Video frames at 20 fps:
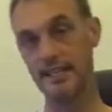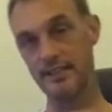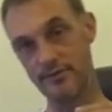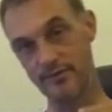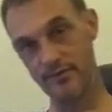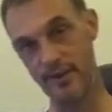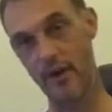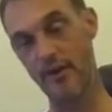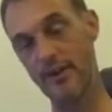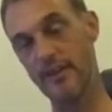
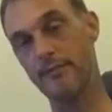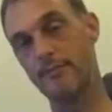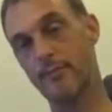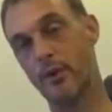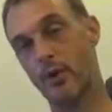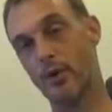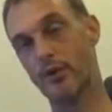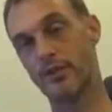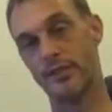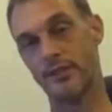It's very
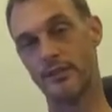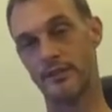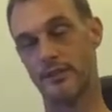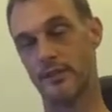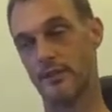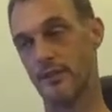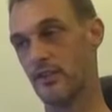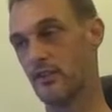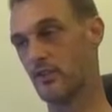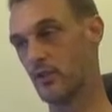
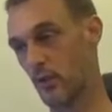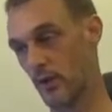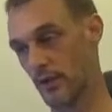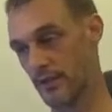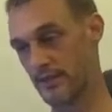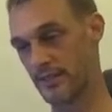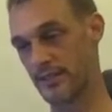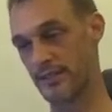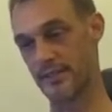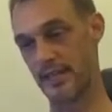important
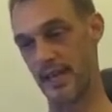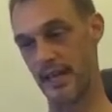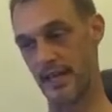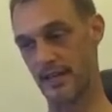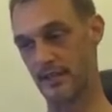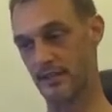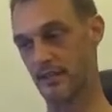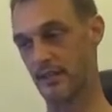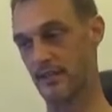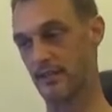to
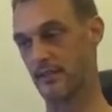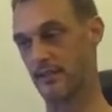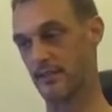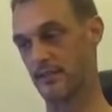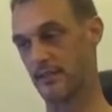understand